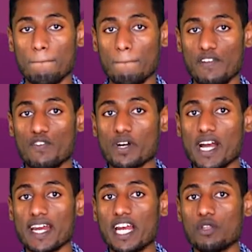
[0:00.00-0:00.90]
Before
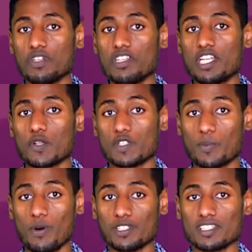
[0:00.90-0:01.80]
I get into the details of the
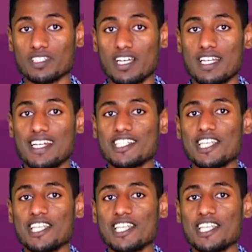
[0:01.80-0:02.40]
project, let's